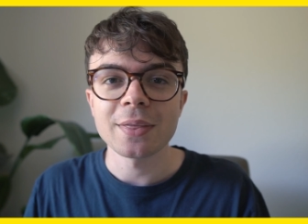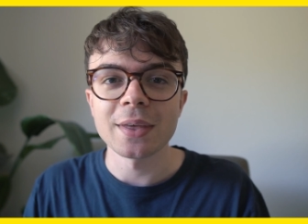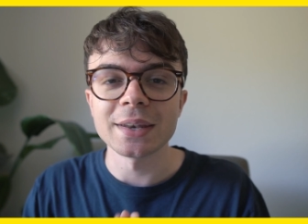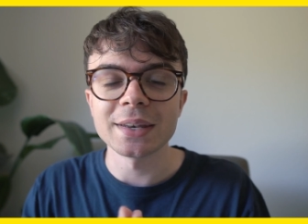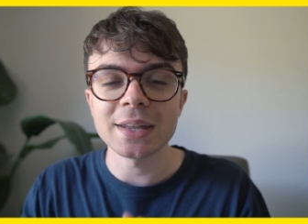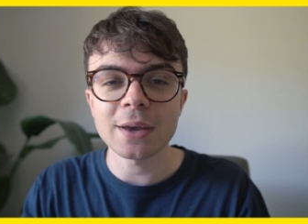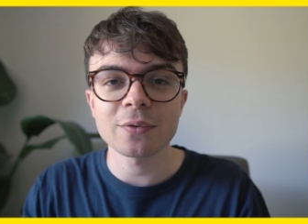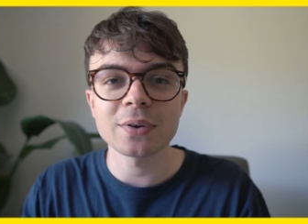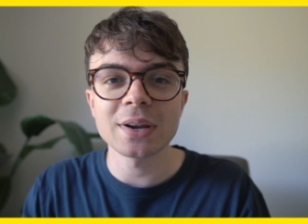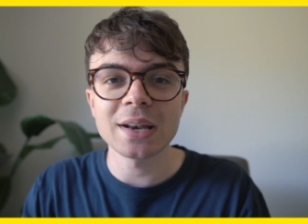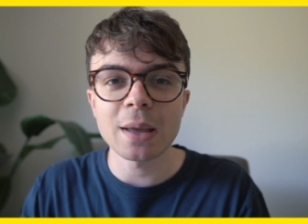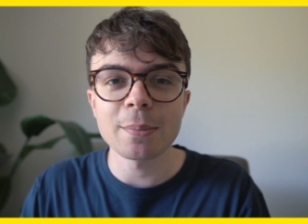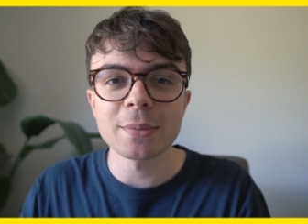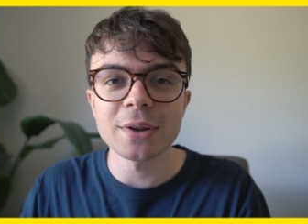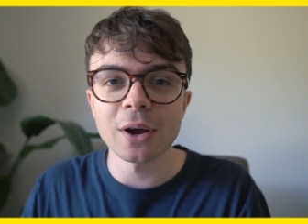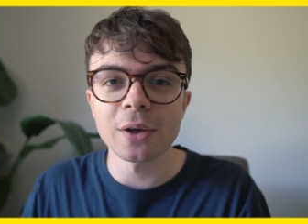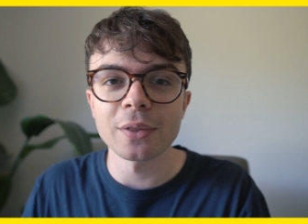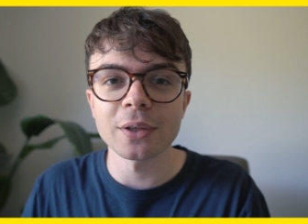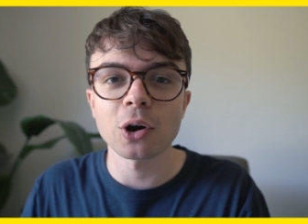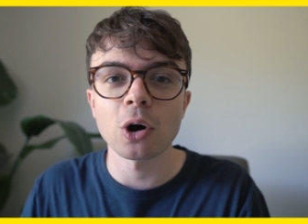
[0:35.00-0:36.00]
then definitely let
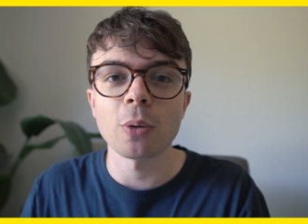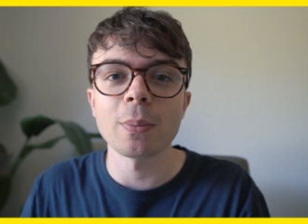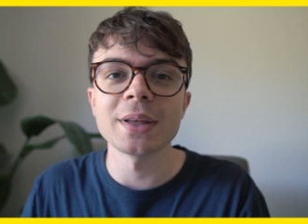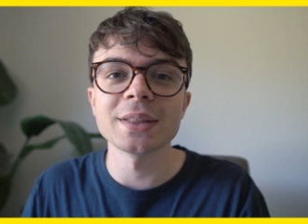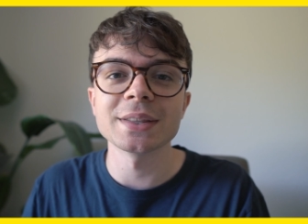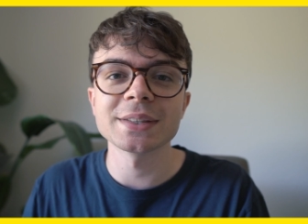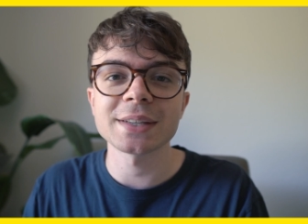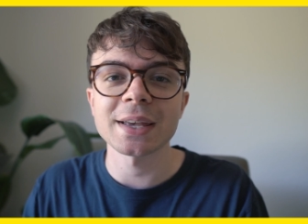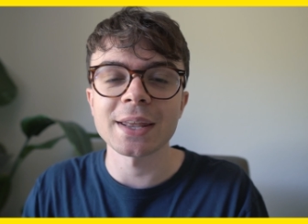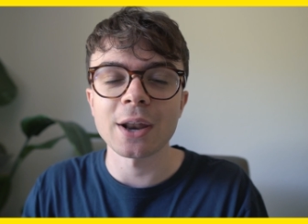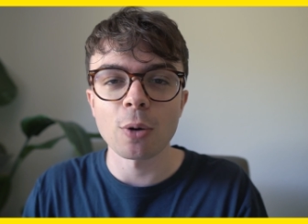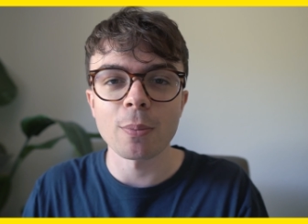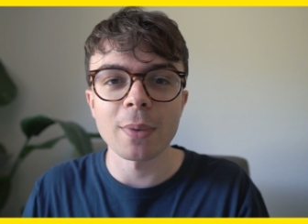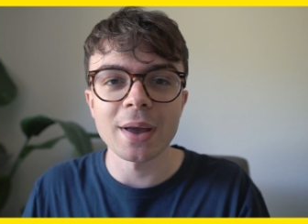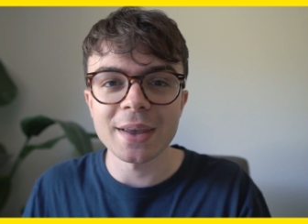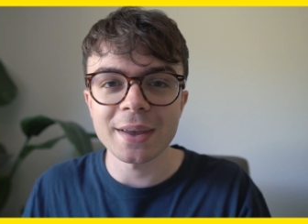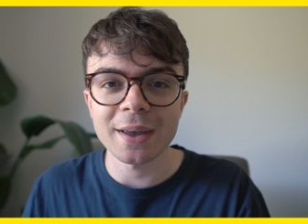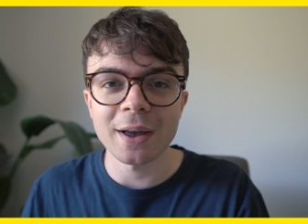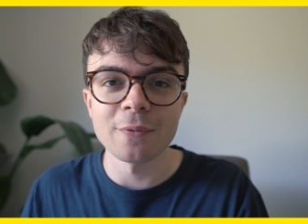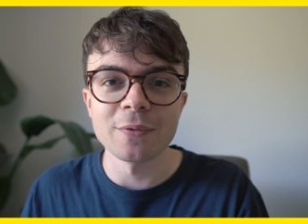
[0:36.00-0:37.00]
me know in the comments and I'll
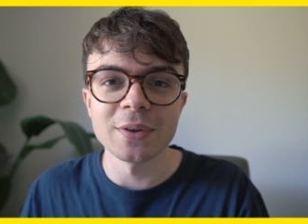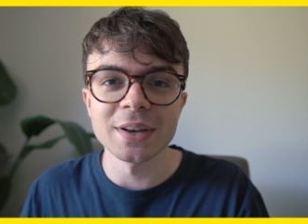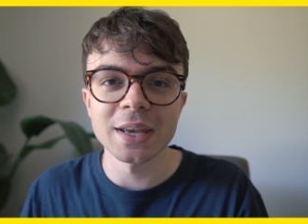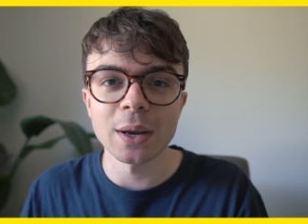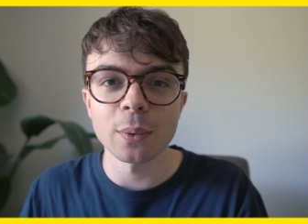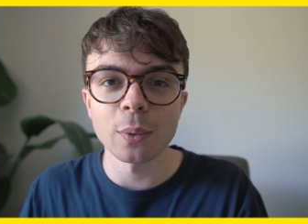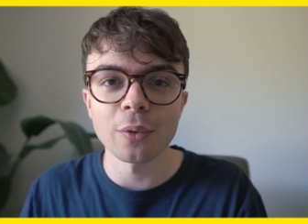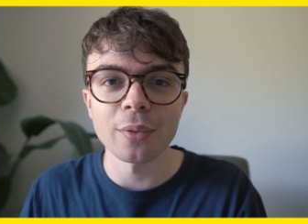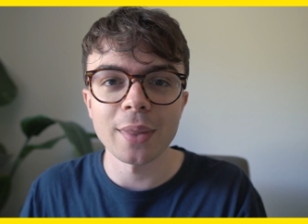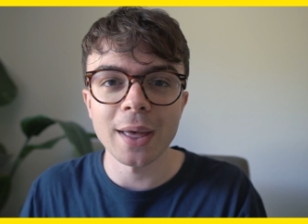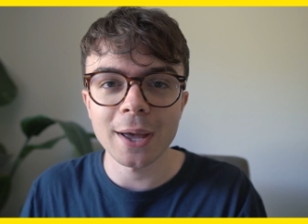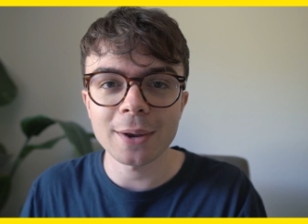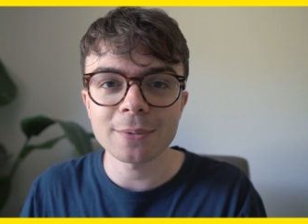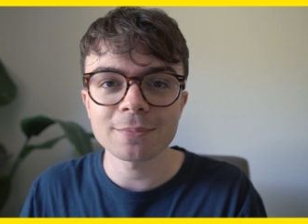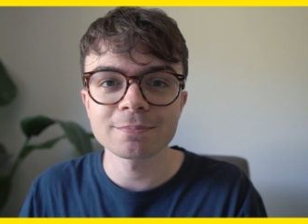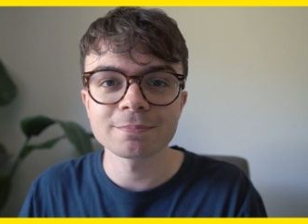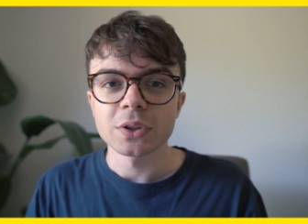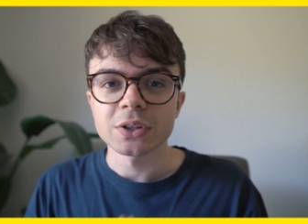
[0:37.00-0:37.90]
make a video on that.